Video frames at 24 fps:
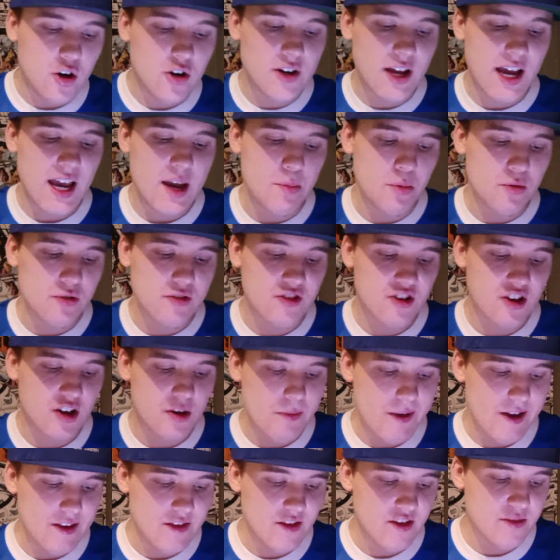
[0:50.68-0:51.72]
are unable to
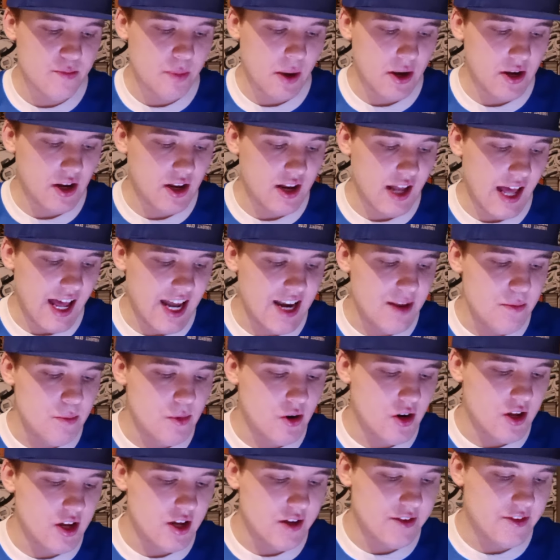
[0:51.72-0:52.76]
commit to spending any
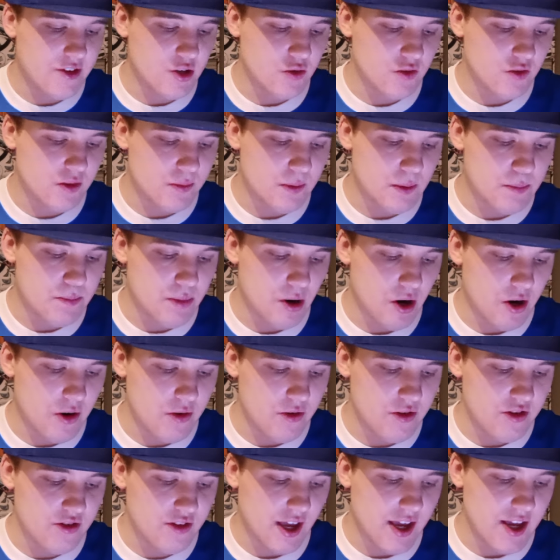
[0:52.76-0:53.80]
money until the
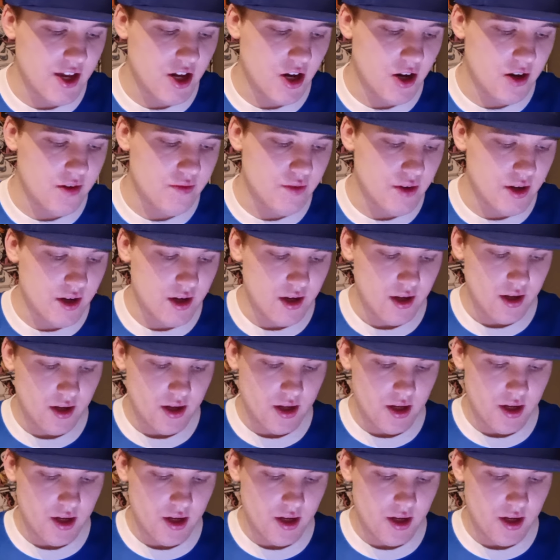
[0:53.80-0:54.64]
proposed takeover